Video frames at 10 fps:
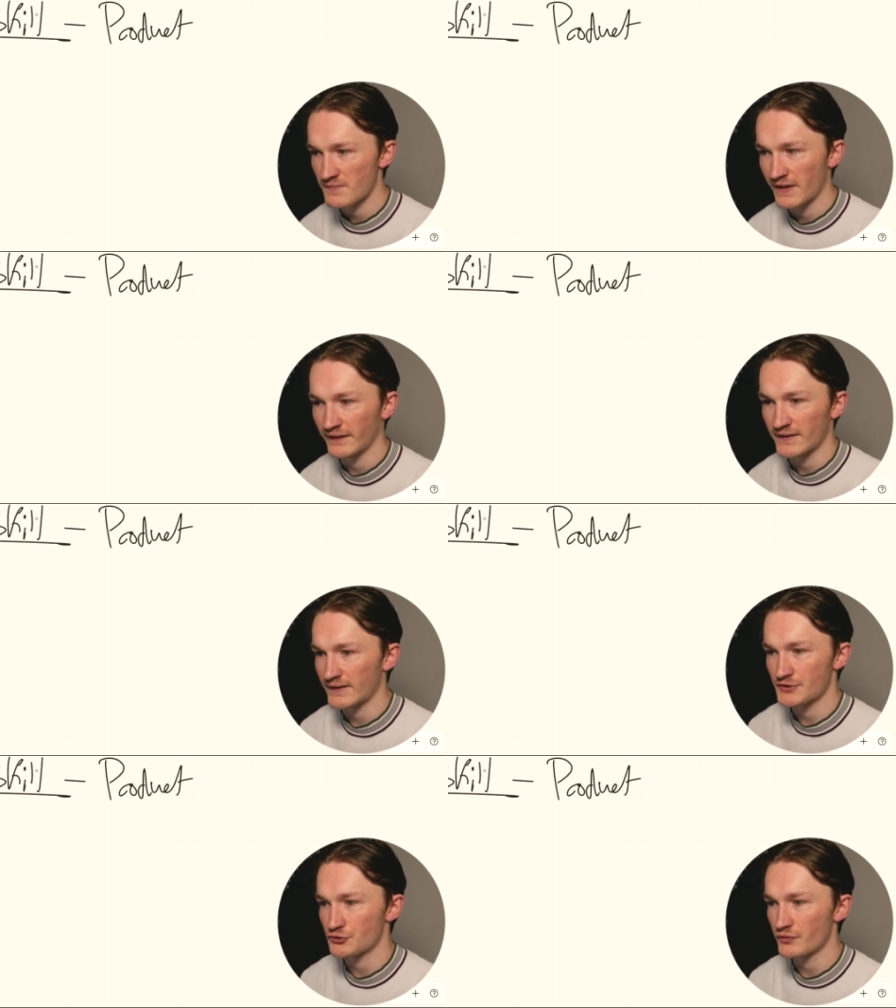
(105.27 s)
And
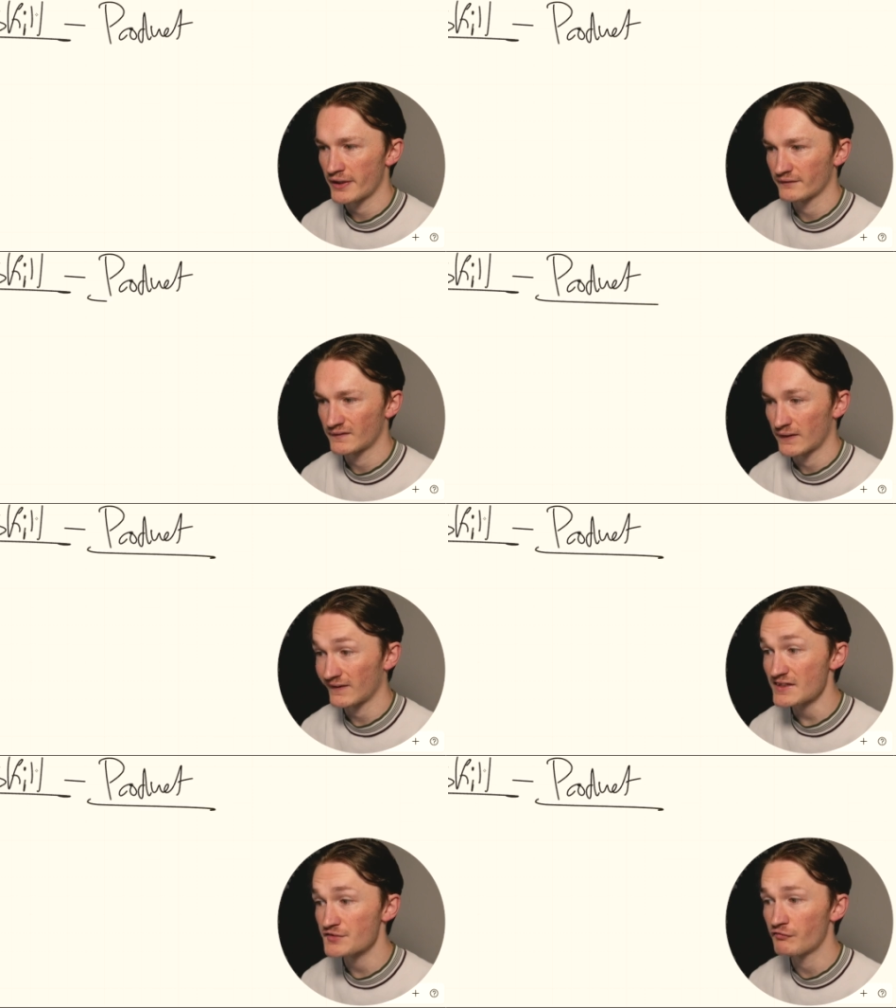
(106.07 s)
that's all they understand.
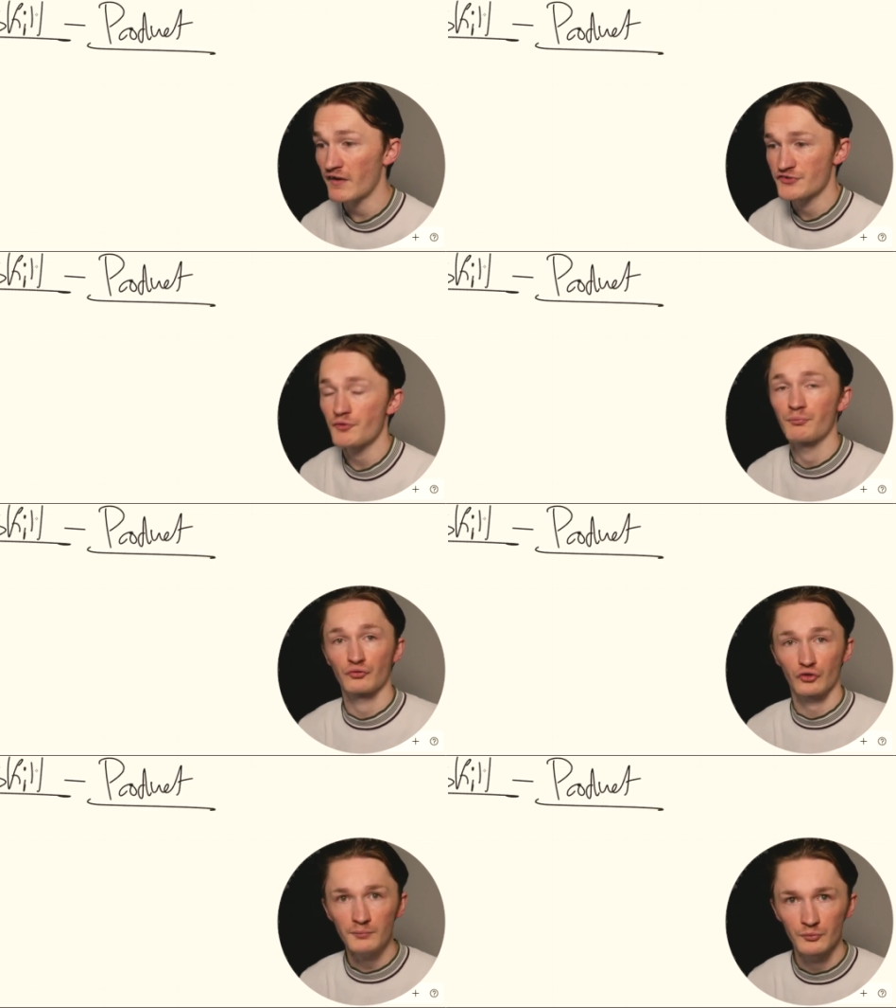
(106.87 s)
And that's fine. There's no
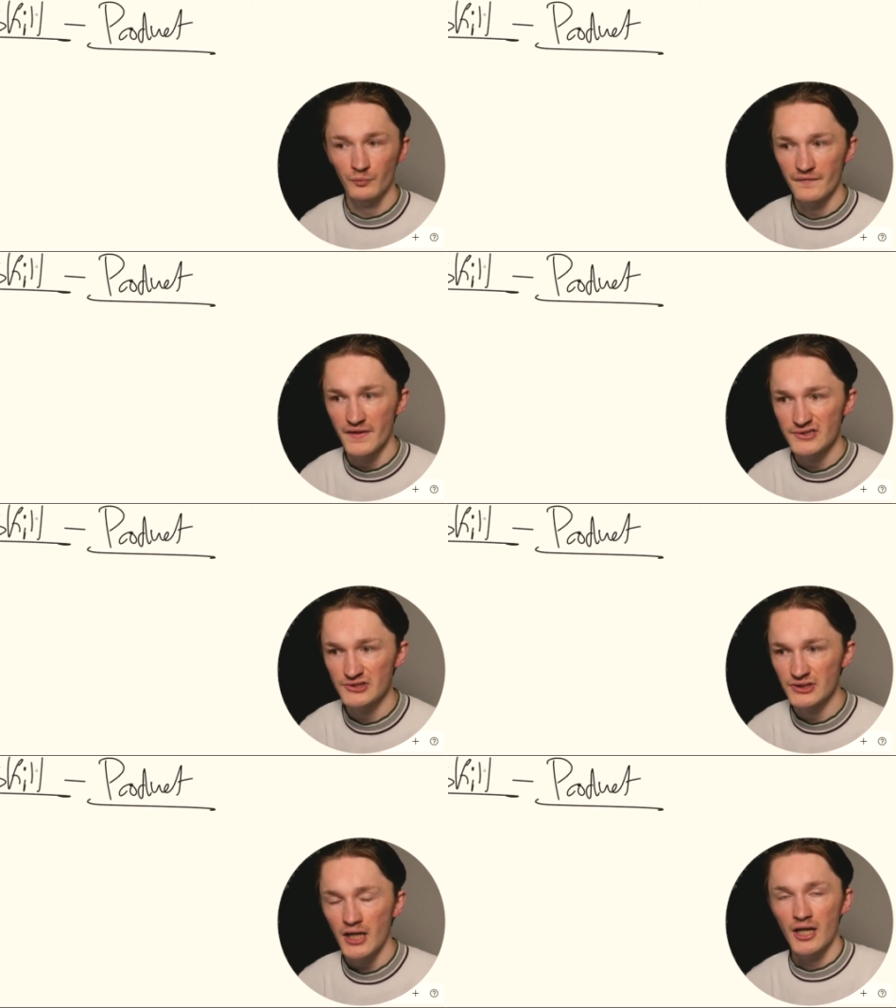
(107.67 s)
problem with this.